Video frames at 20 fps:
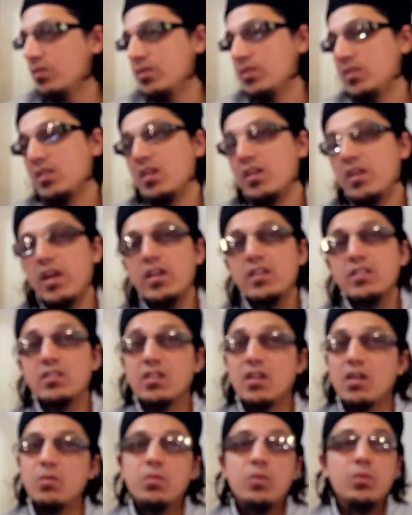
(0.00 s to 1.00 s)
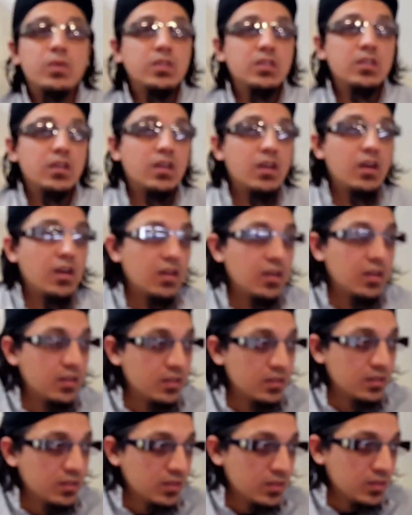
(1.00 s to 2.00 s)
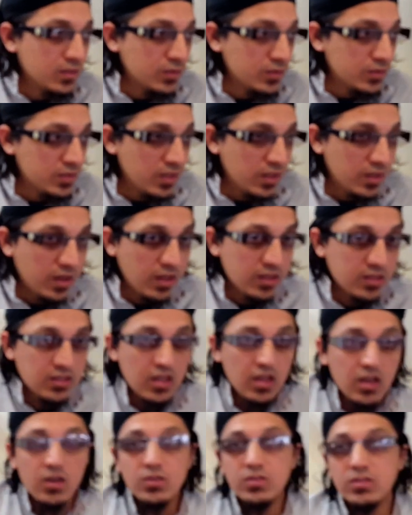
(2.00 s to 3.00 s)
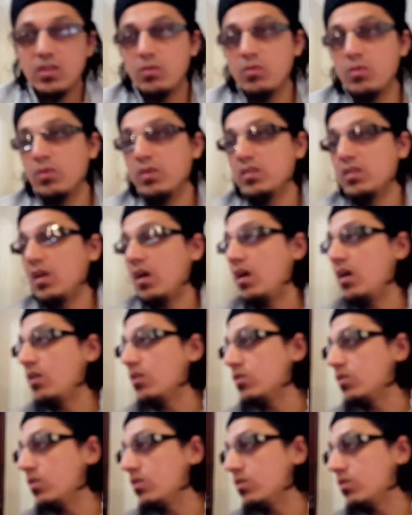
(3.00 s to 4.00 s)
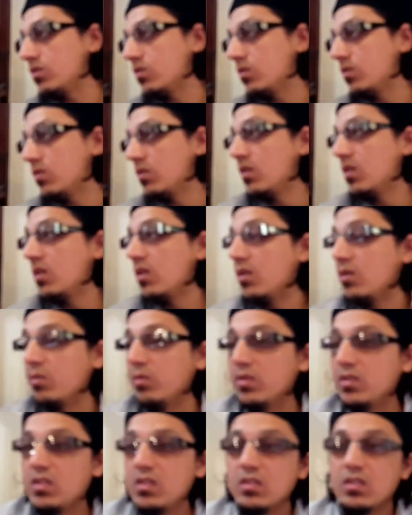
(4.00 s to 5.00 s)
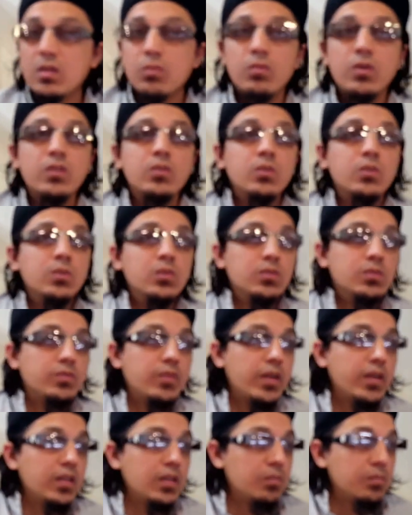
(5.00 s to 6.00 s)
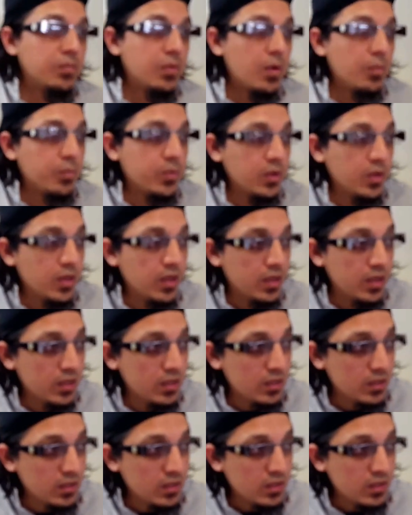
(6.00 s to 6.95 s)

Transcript: We see a nice car, we want the car. We see a nice house, then we want the house also. We see someone who is very popular,